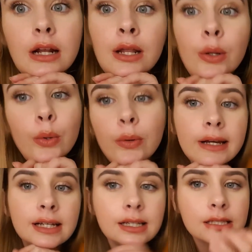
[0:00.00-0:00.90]
Hello,
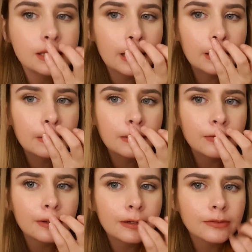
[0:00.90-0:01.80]
it is now, I
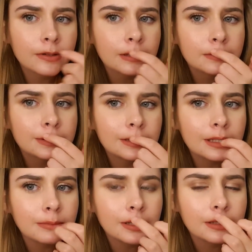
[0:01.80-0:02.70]
feel like I've got lipstick
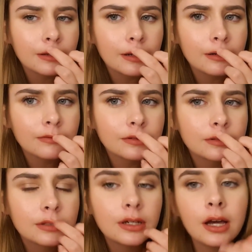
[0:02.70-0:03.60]
there, but I know I
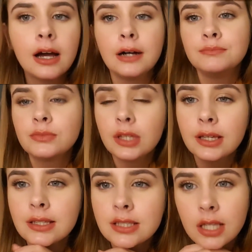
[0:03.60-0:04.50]
haven't.
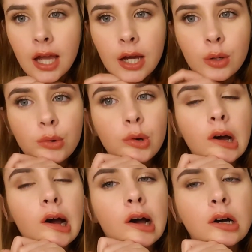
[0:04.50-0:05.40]
It is
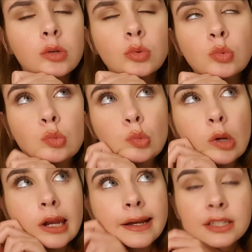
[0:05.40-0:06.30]
now
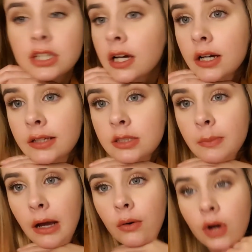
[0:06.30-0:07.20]
later, it's
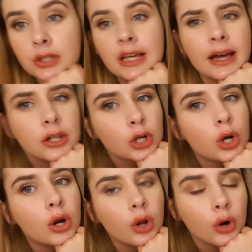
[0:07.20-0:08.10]
about 10
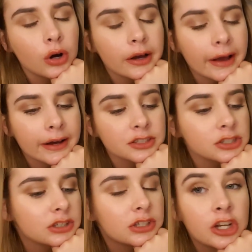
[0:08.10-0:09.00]
o'clock at
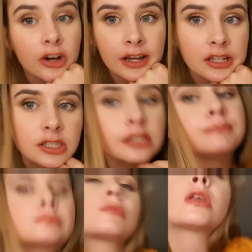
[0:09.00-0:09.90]
night.
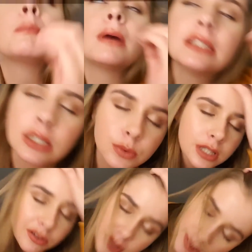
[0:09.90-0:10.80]
My dinner
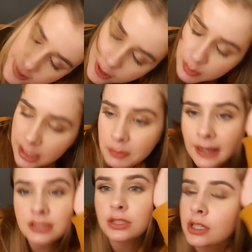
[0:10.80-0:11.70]
was lovely. I made a
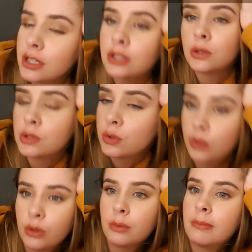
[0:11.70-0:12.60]
pasta
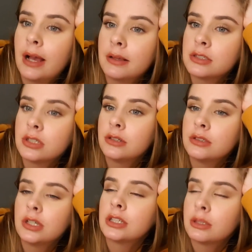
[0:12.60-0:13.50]

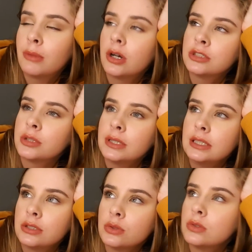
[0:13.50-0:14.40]
and like
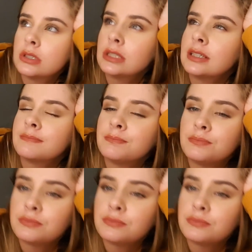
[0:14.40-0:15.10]
tomato-y sauce thing.